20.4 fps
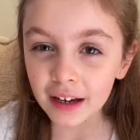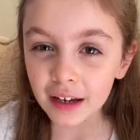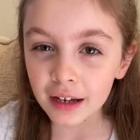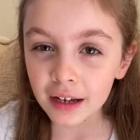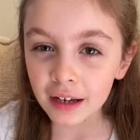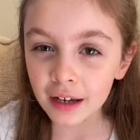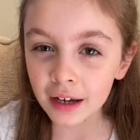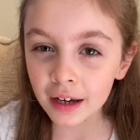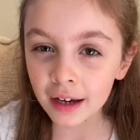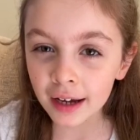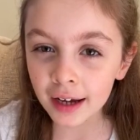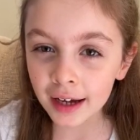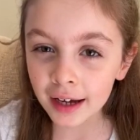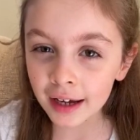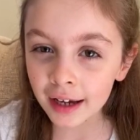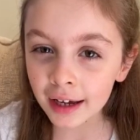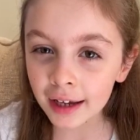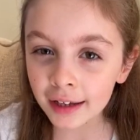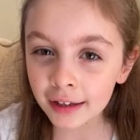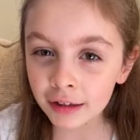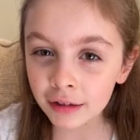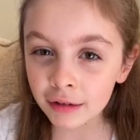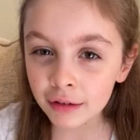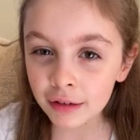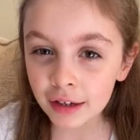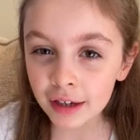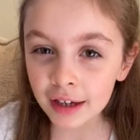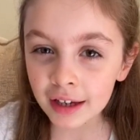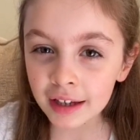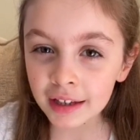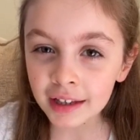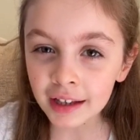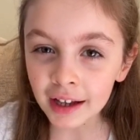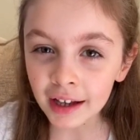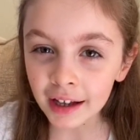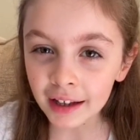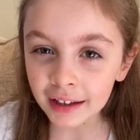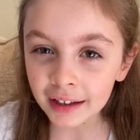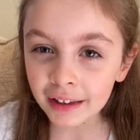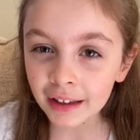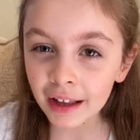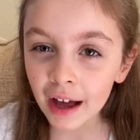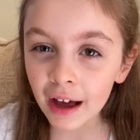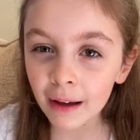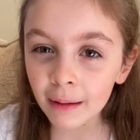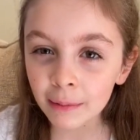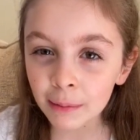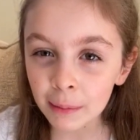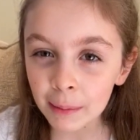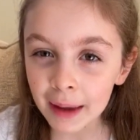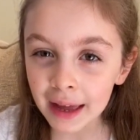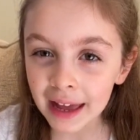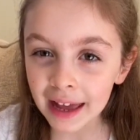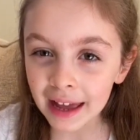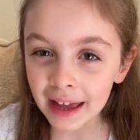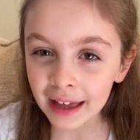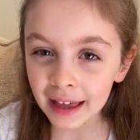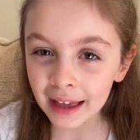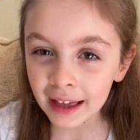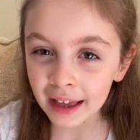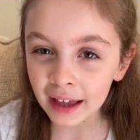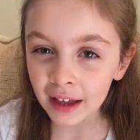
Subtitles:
Yes, Jesus loves me.